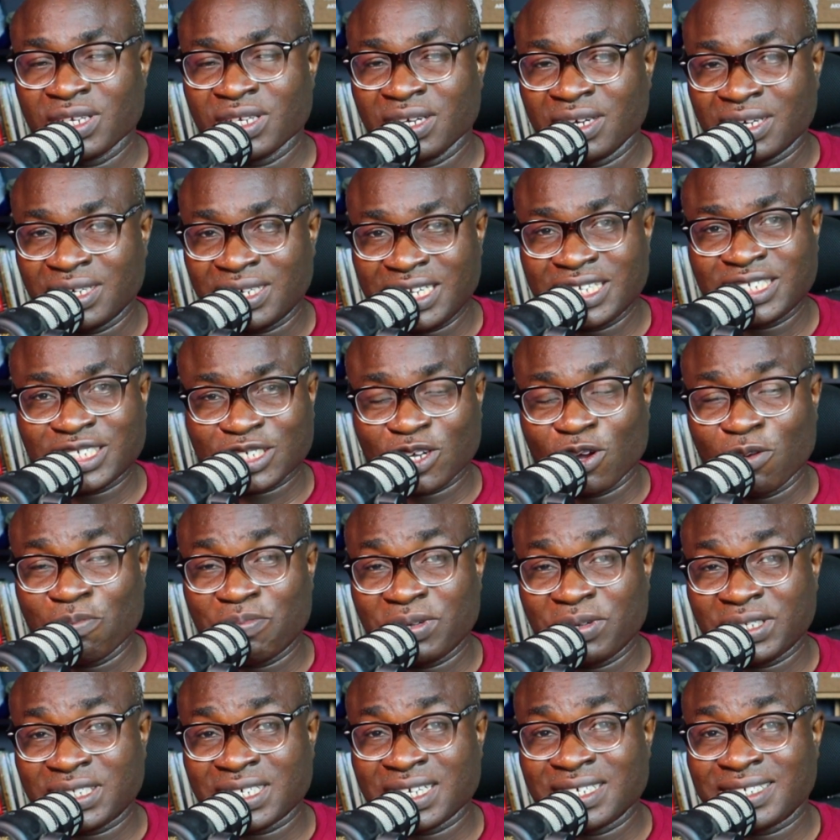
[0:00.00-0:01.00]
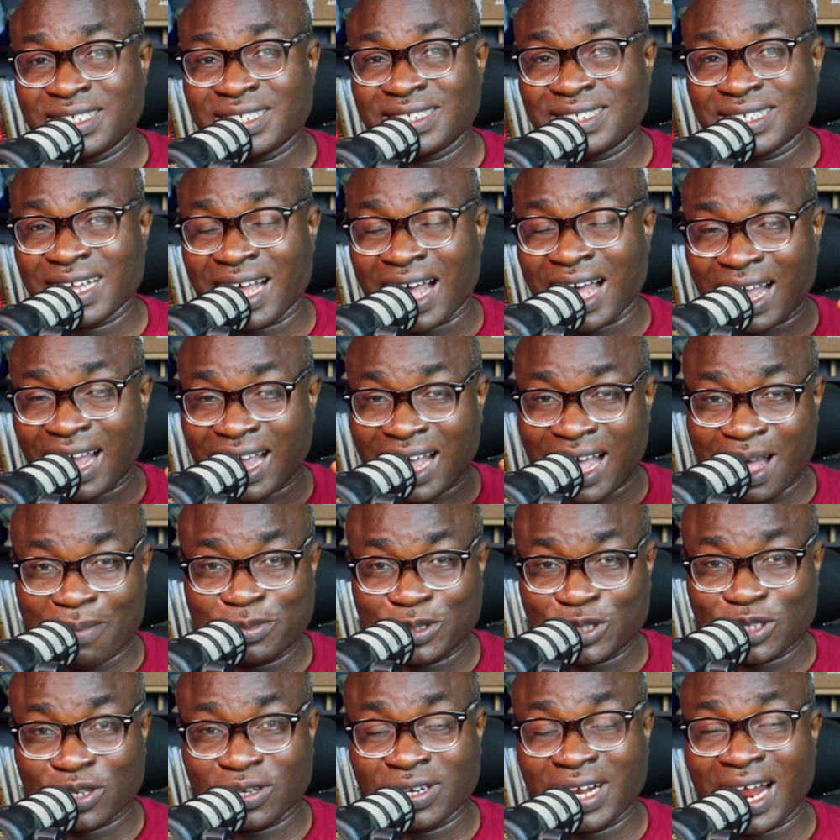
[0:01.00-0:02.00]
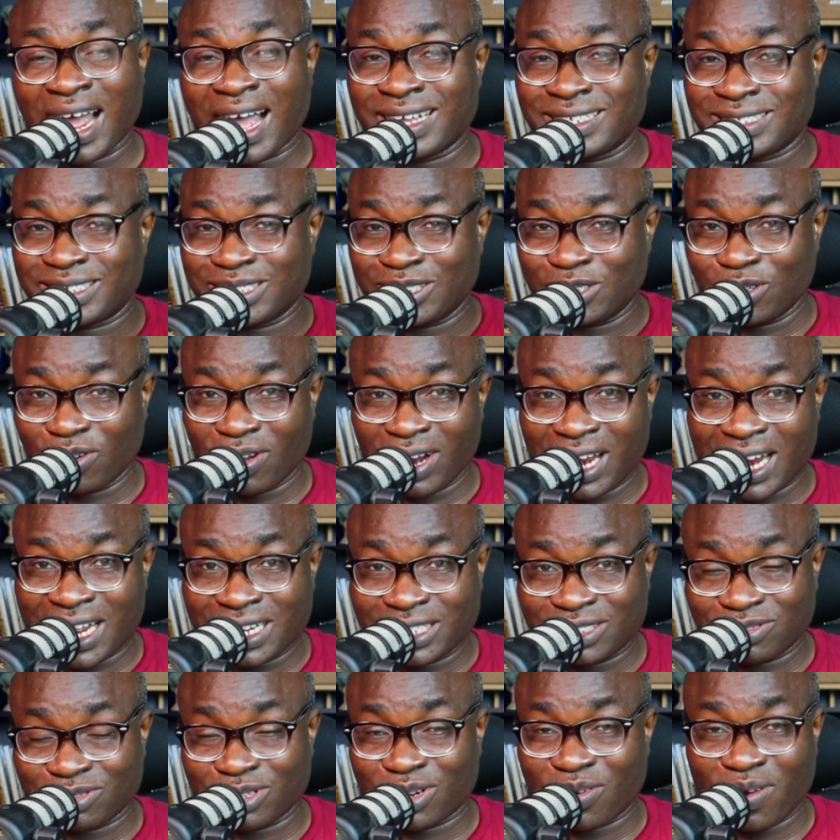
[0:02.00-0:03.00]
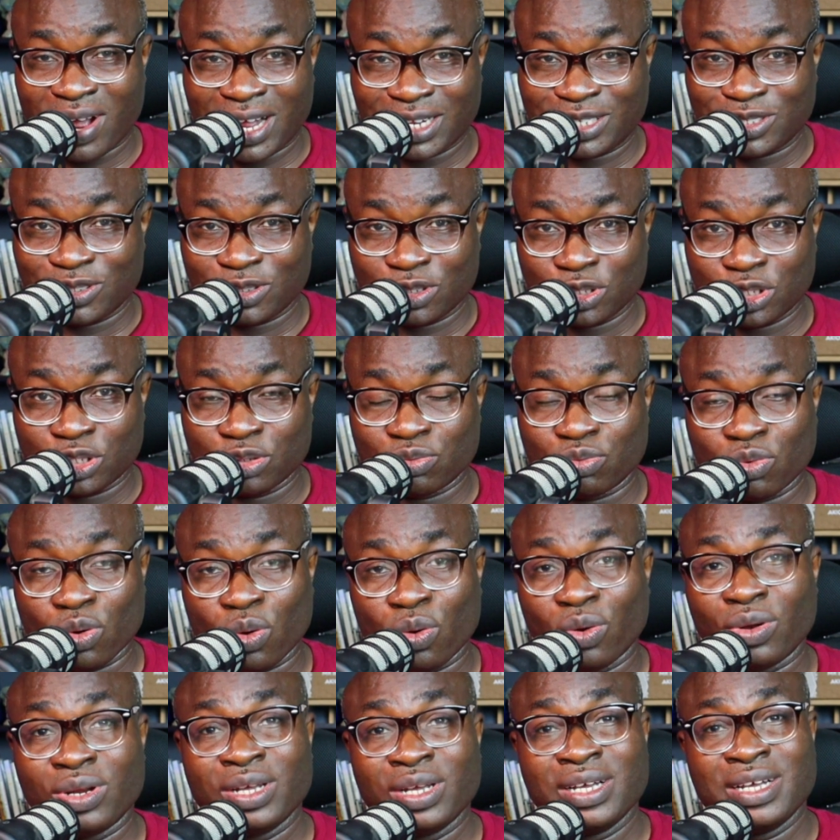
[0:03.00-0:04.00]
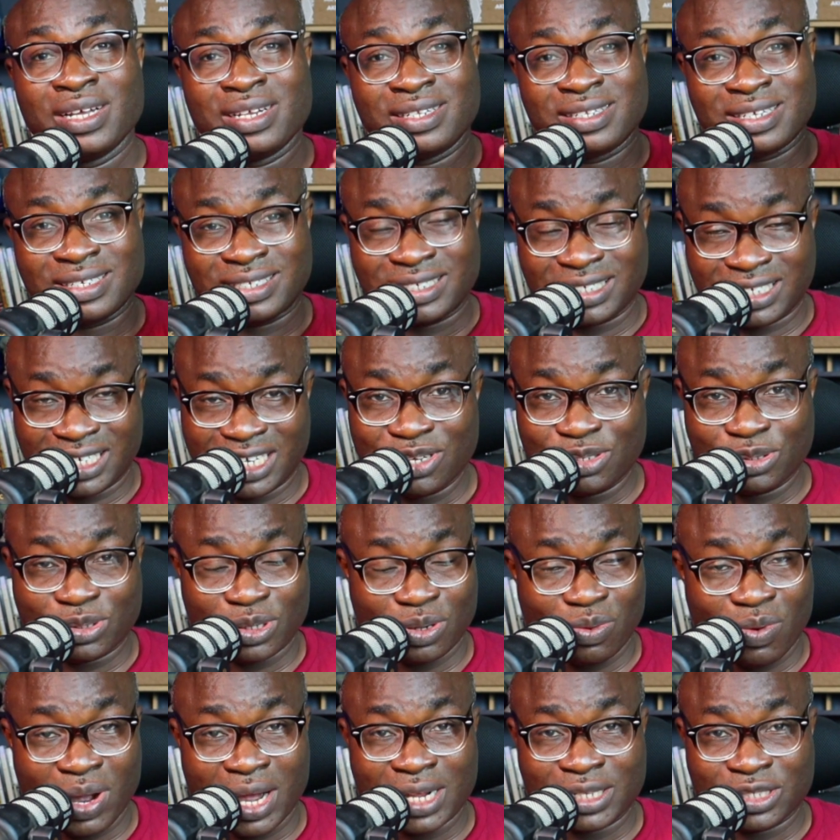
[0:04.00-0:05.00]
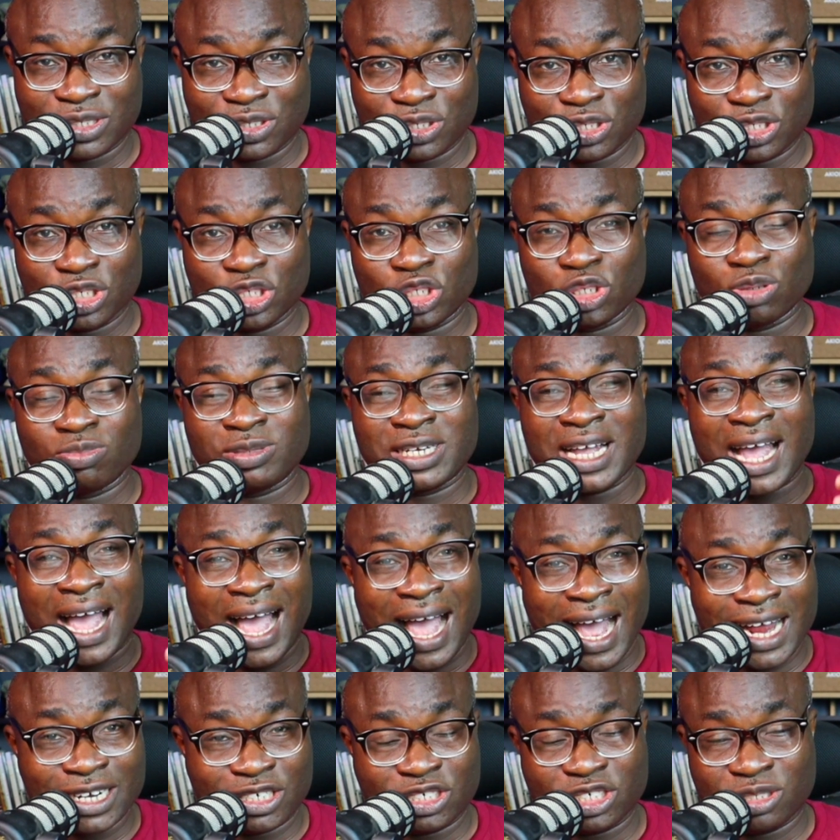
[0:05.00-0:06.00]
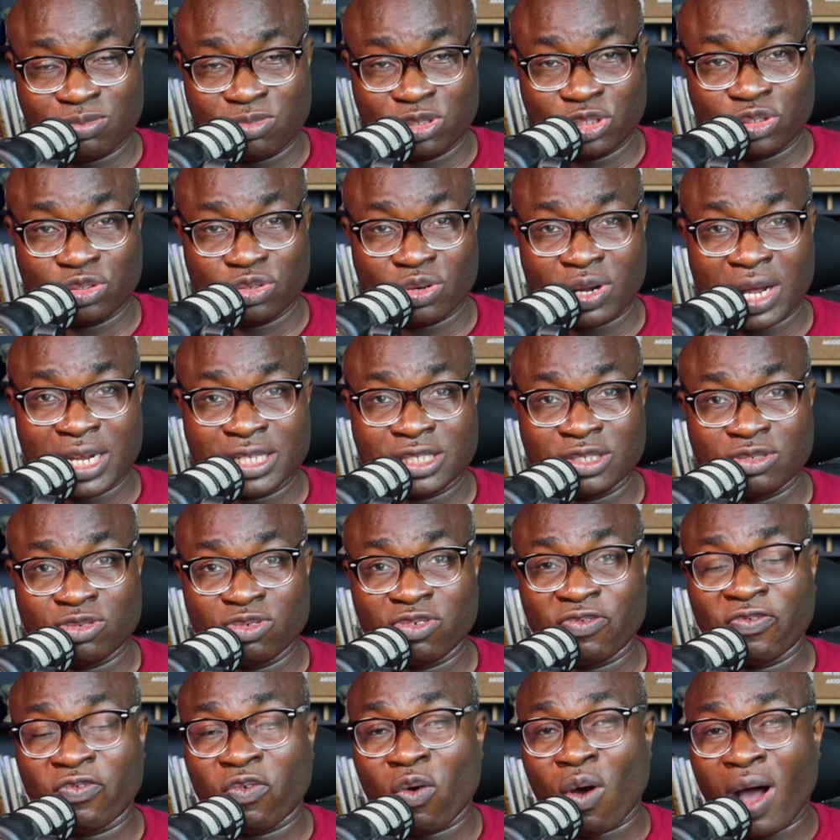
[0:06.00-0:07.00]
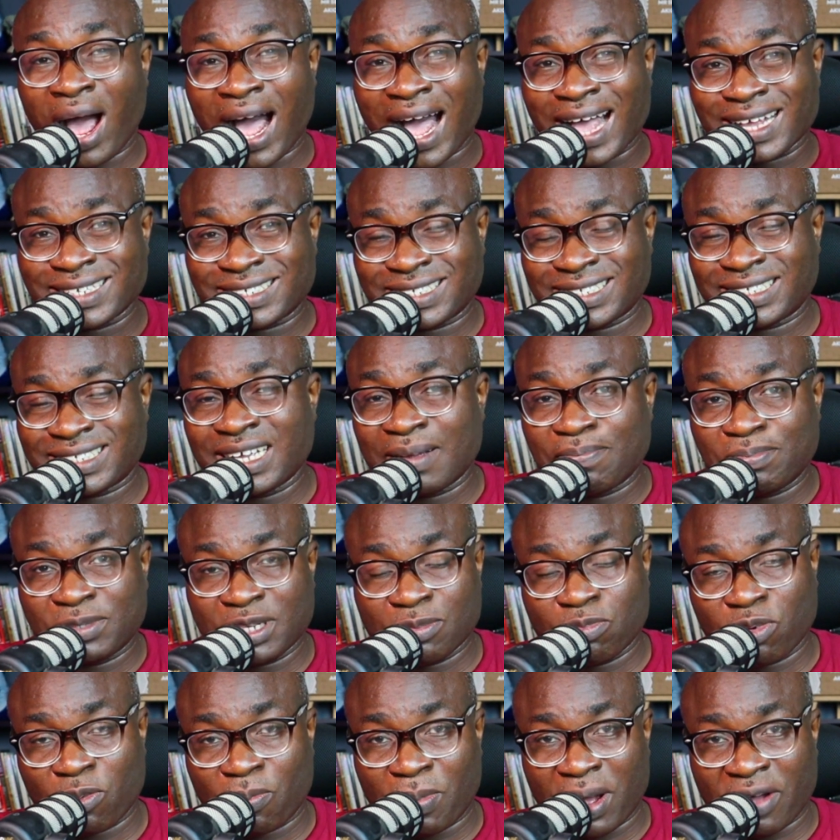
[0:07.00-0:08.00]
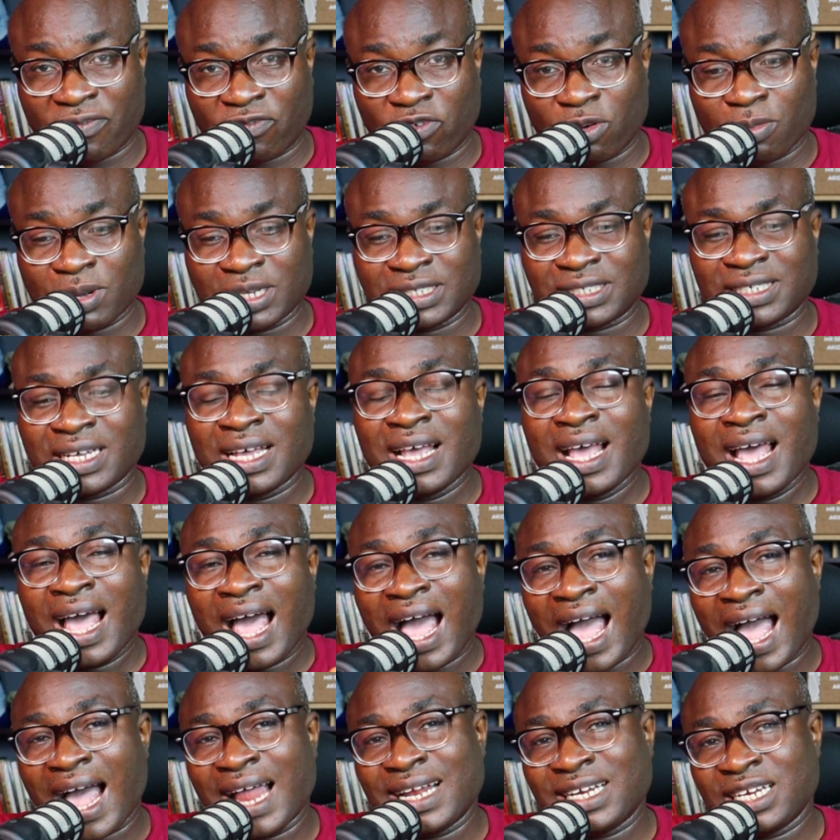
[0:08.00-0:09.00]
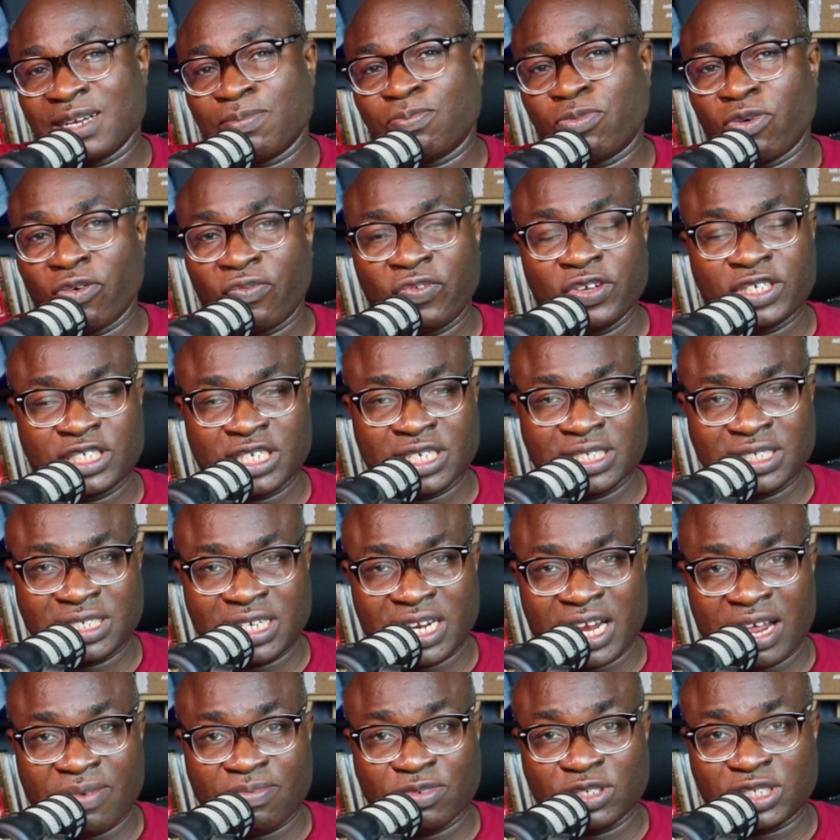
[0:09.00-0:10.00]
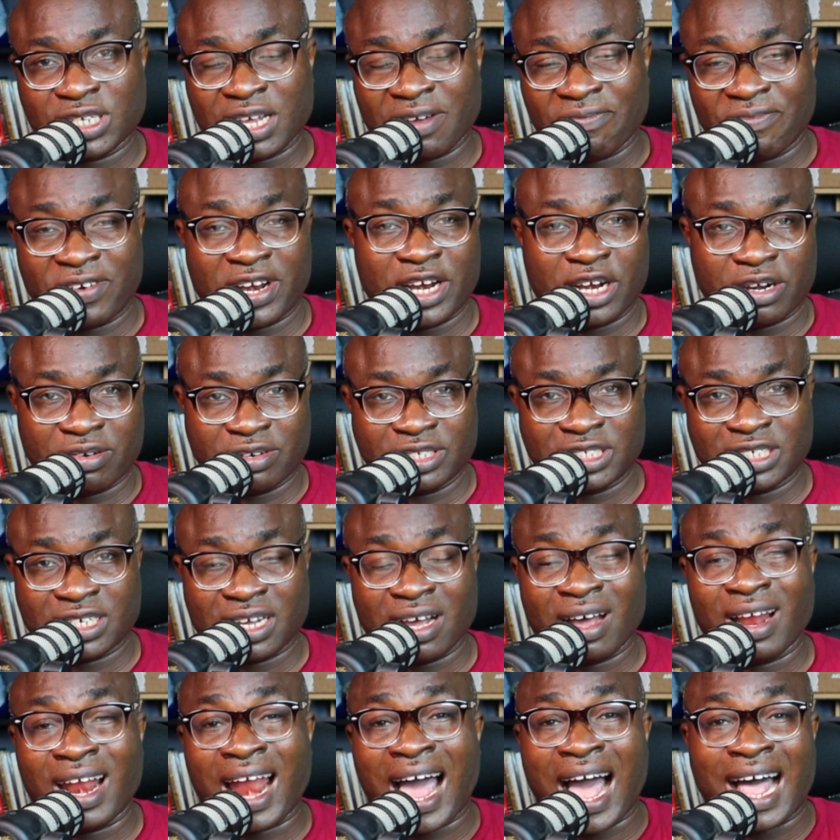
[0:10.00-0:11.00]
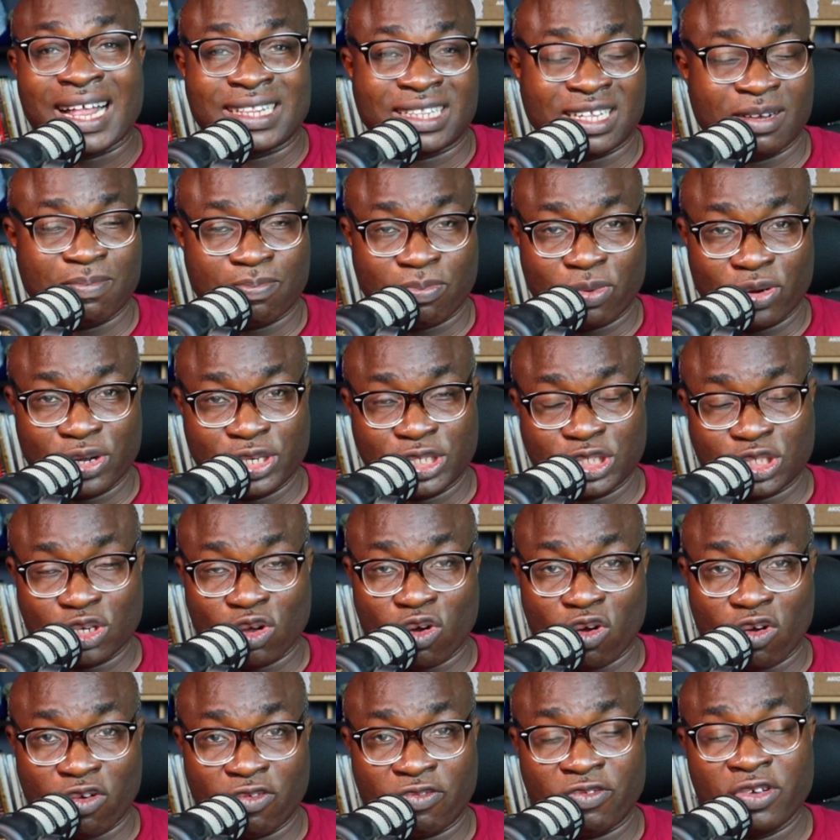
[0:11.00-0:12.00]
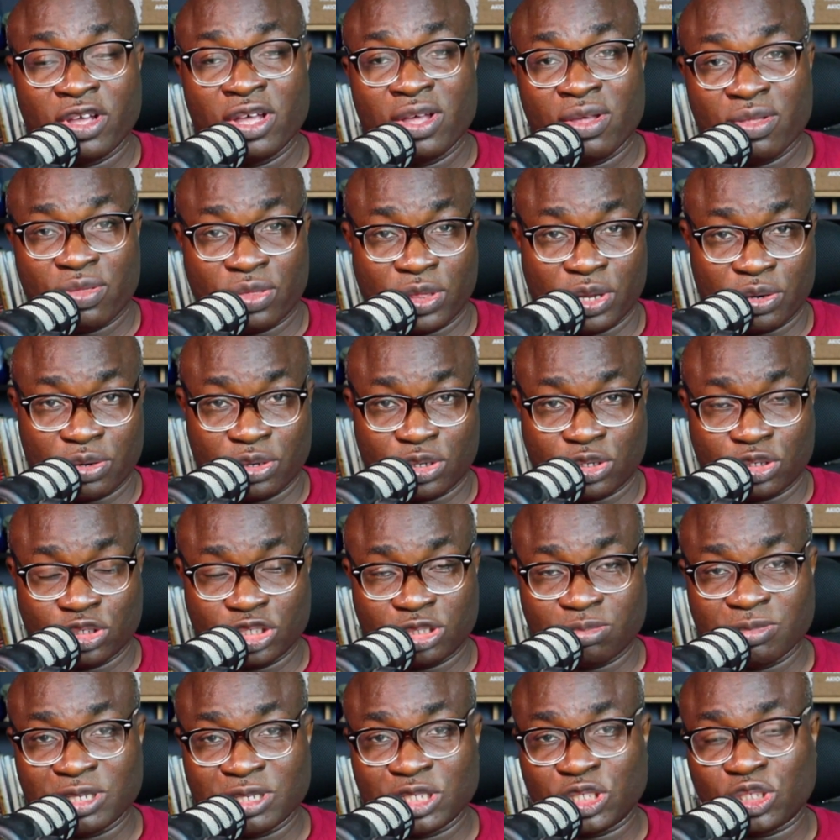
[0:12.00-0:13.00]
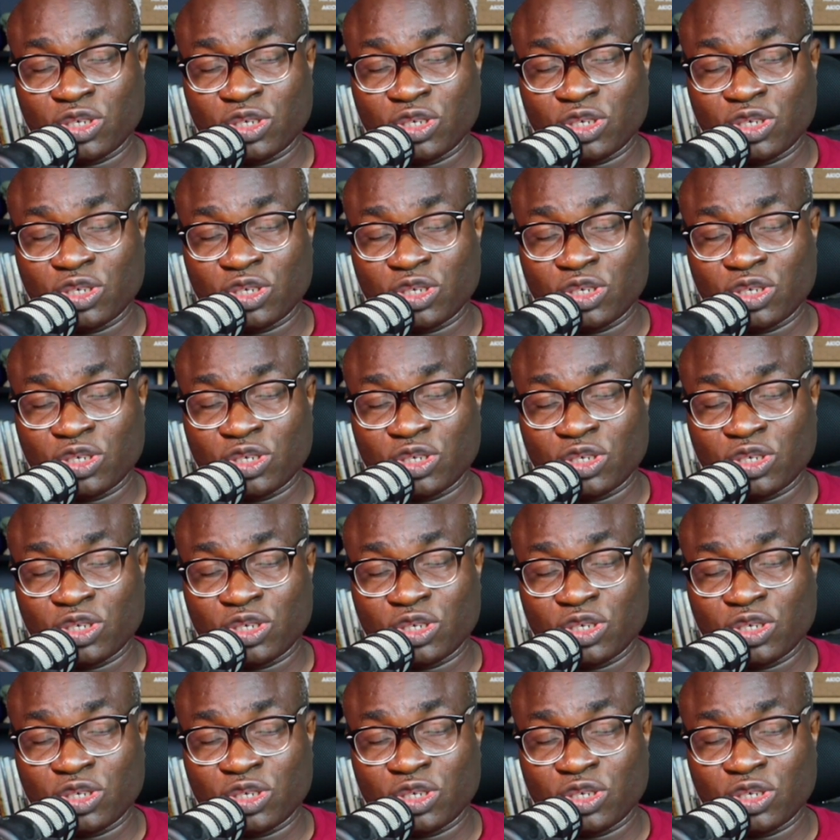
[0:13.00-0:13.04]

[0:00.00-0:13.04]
These competencies are captured as knowledge required to do the role, the skills required to do the job, the attributes required to do for acceptable performance, and the proficiency levels are very critical at the point of the recruitment.